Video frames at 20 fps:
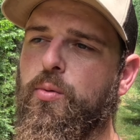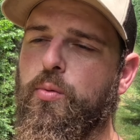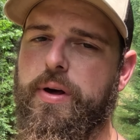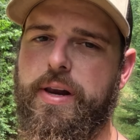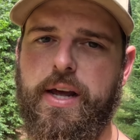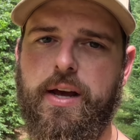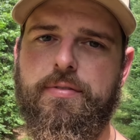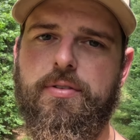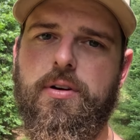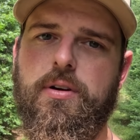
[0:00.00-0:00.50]

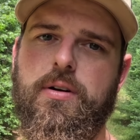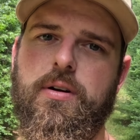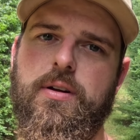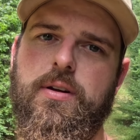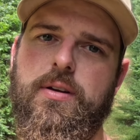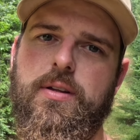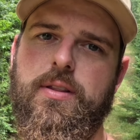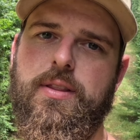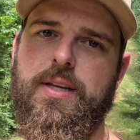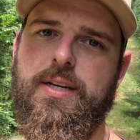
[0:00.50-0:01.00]
whenever
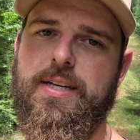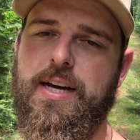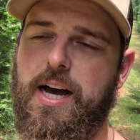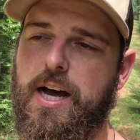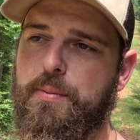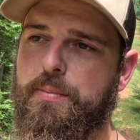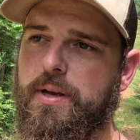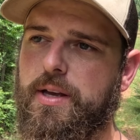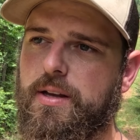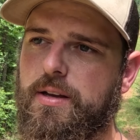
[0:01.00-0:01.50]
the
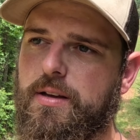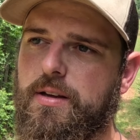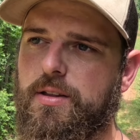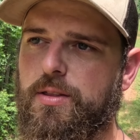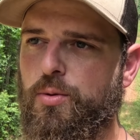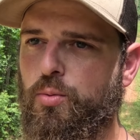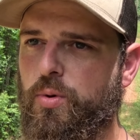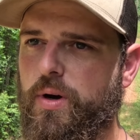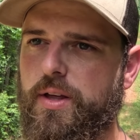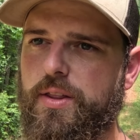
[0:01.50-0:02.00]
timing,
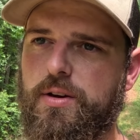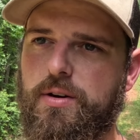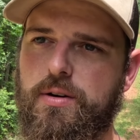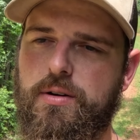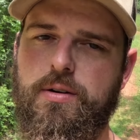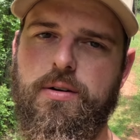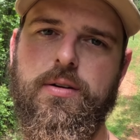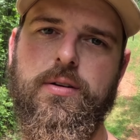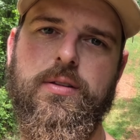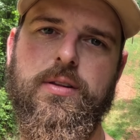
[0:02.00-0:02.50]
the
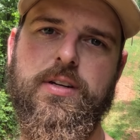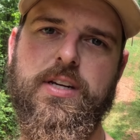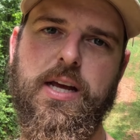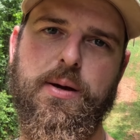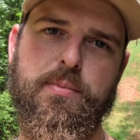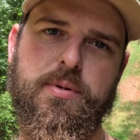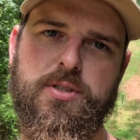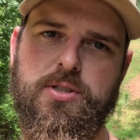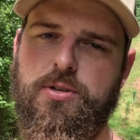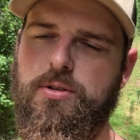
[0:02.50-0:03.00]
weather, the
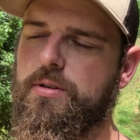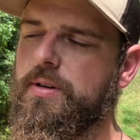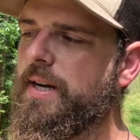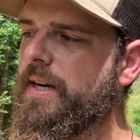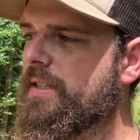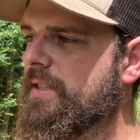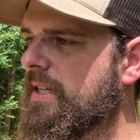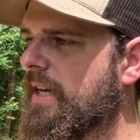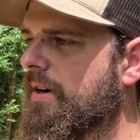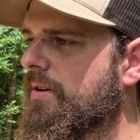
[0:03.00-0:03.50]
temperature,
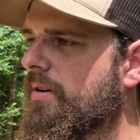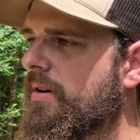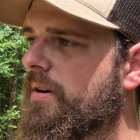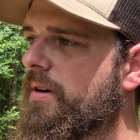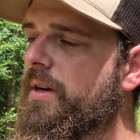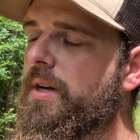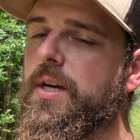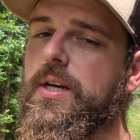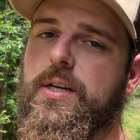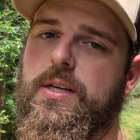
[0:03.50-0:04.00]
etc.
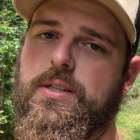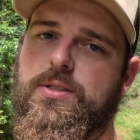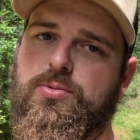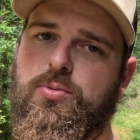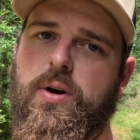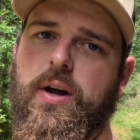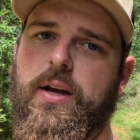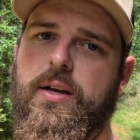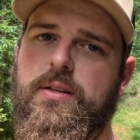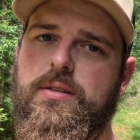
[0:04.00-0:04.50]

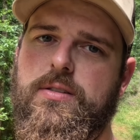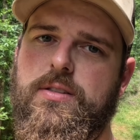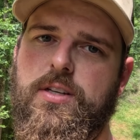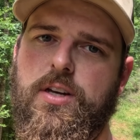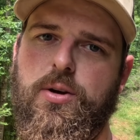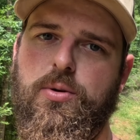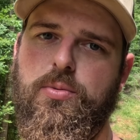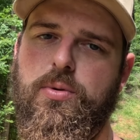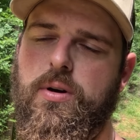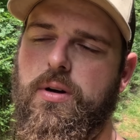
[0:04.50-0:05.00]
is right.
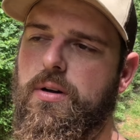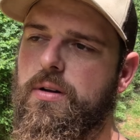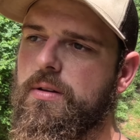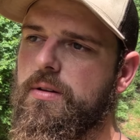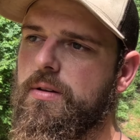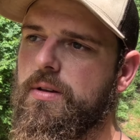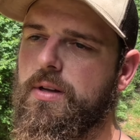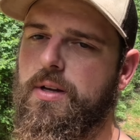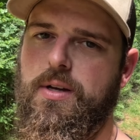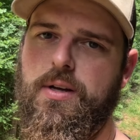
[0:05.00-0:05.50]
So uh,
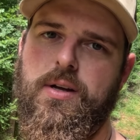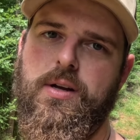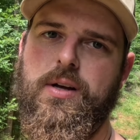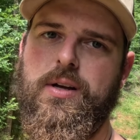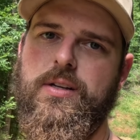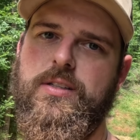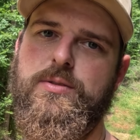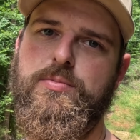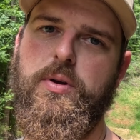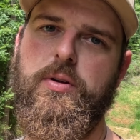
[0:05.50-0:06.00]

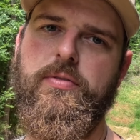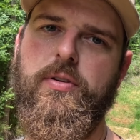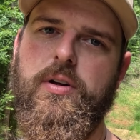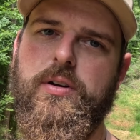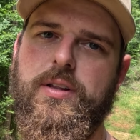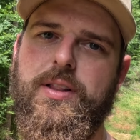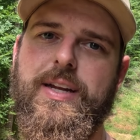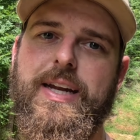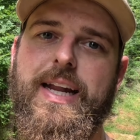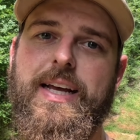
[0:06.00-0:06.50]
let's move
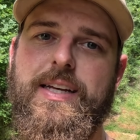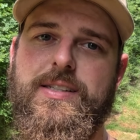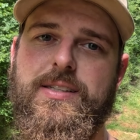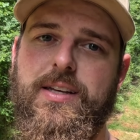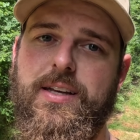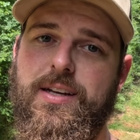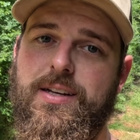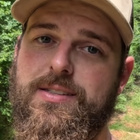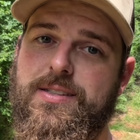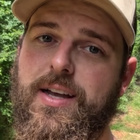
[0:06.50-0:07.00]
on to the next
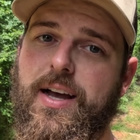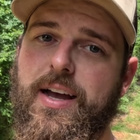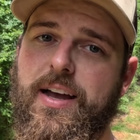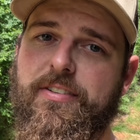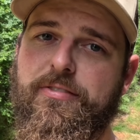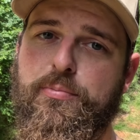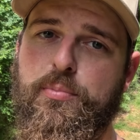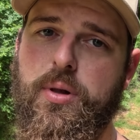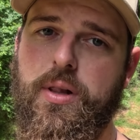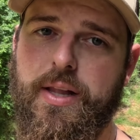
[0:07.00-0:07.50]
thing because I
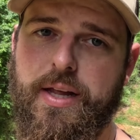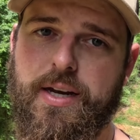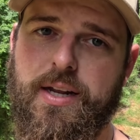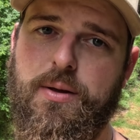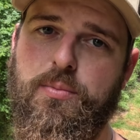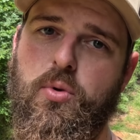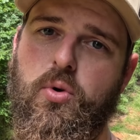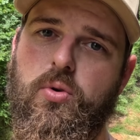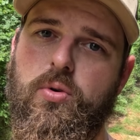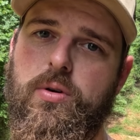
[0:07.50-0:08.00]
have
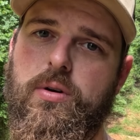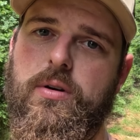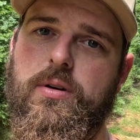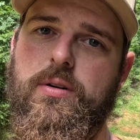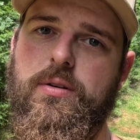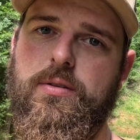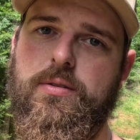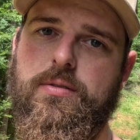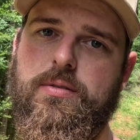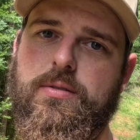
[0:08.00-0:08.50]
plenty more
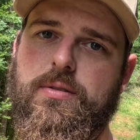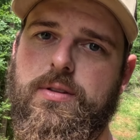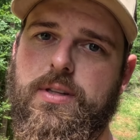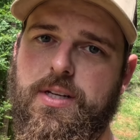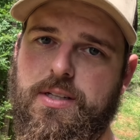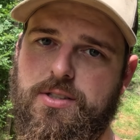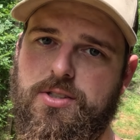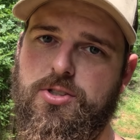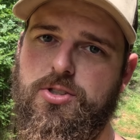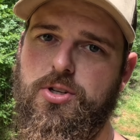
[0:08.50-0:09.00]

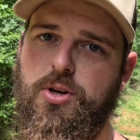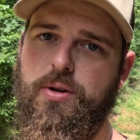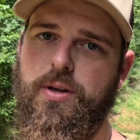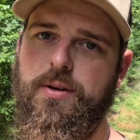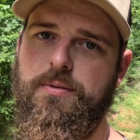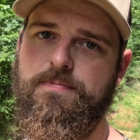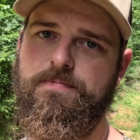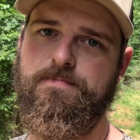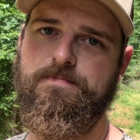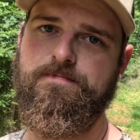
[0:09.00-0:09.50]
things to show
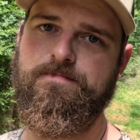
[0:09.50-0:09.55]
you.